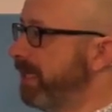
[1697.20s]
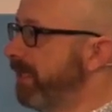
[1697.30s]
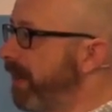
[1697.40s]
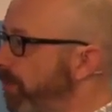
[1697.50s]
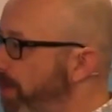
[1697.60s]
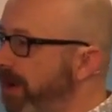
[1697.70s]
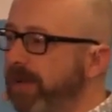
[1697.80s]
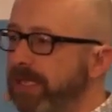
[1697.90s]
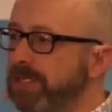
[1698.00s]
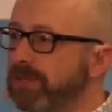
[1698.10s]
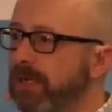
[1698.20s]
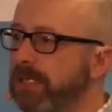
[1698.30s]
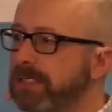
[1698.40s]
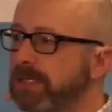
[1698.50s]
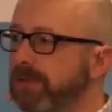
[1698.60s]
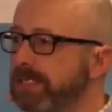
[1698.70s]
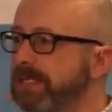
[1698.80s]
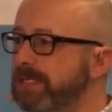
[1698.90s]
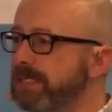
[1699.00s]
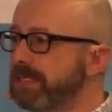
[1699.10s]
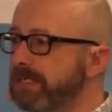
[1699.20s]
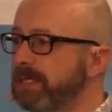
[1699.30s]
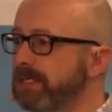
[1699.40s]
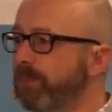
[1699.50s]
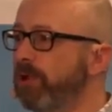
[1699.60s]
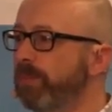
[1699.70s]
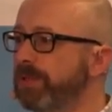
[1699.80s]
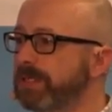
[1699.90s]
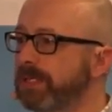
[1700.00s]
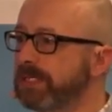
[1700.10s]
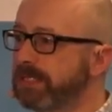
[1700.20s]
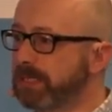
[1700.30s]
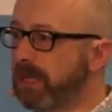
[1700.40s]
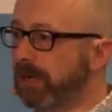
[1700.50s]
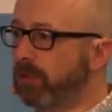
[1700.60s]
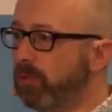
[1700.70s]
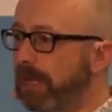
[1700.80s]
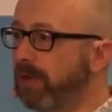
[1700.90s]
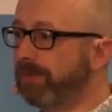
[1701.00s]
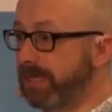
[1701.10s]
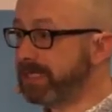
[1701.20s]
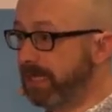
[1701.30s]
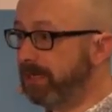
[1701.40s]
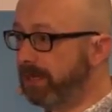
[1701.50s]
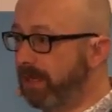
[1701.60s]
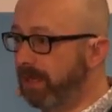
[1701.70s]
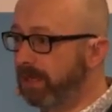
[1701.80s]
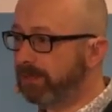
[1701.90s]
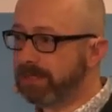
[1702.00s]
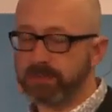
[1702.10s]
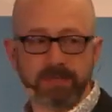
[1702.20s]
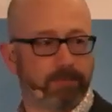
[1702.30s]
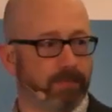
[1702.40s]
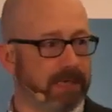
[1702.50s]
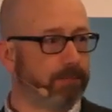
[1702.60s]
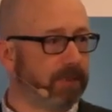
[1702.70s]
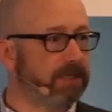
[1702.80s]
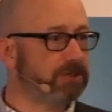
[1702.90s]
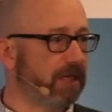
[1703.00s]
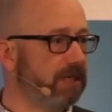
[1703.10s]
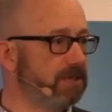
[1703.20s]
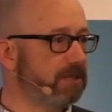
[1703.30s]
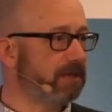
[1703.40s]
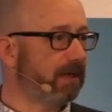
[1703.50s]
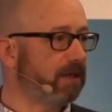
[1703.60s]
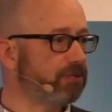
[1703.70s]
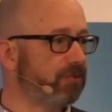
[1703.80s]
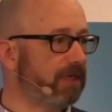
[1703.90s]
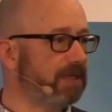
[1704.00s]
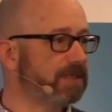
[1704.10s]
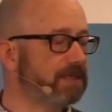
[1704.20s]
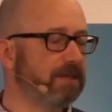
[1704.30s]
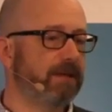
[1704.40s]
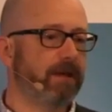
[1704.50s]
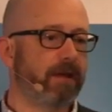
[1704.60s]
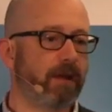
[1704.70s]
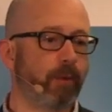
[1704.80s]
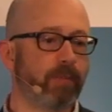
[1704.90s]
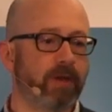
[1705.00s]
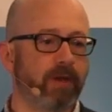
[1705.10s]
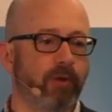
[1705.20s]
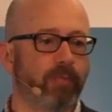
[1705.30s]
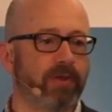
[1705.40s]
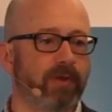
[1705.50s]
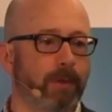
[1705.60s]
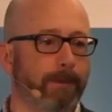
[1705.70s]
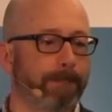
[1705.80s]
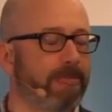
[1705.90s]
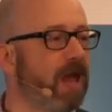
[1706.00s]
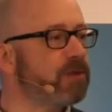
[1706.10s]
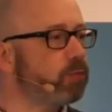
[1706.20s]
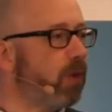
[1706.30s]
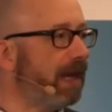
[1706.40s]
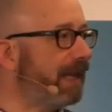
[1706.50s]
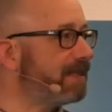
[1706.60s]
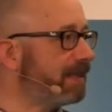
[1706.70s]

in there and where it is, right? So this is this is his purpose of this is to kind of call out that it's in there. This was a big, big change in the last release. Um, but as well as